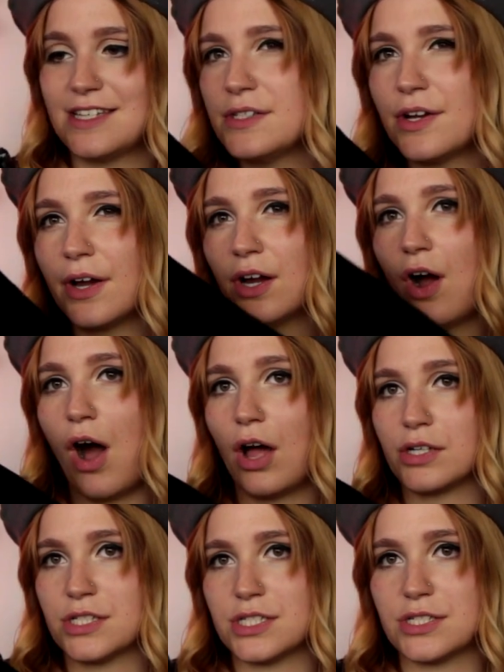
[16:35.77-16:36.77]
These are
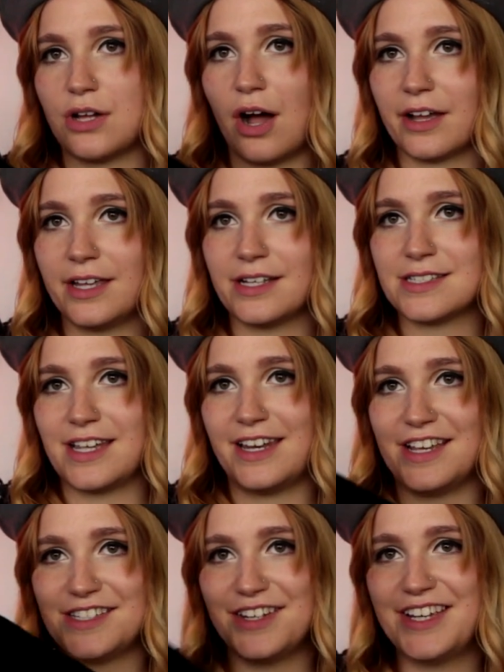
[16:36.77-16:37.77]
cotton stockings,
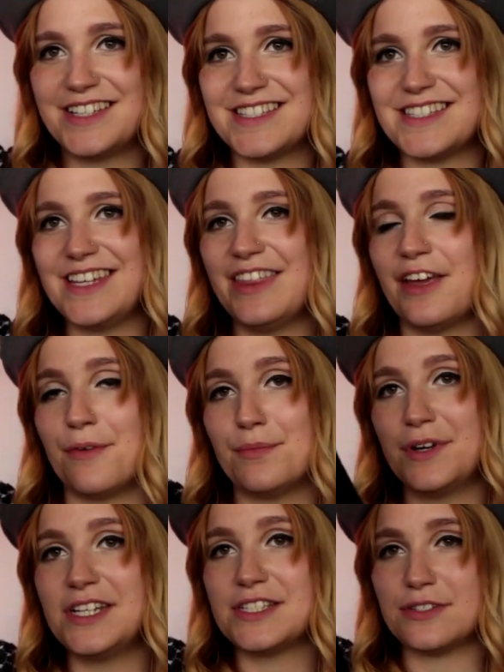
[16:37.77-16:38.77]
and as you can see, they're
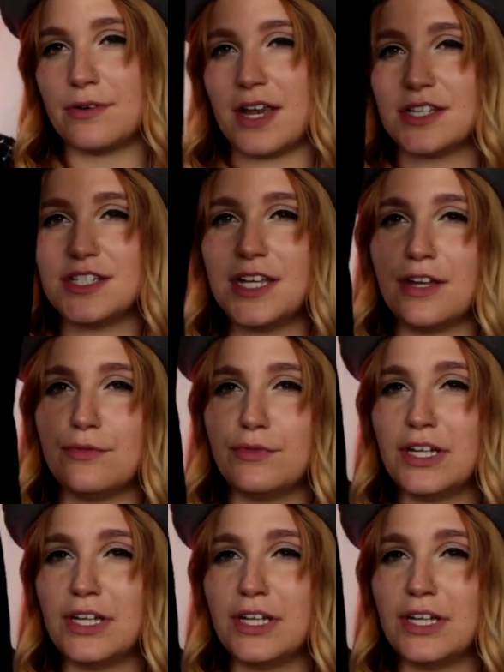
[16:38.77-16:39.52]
pretty stretchy and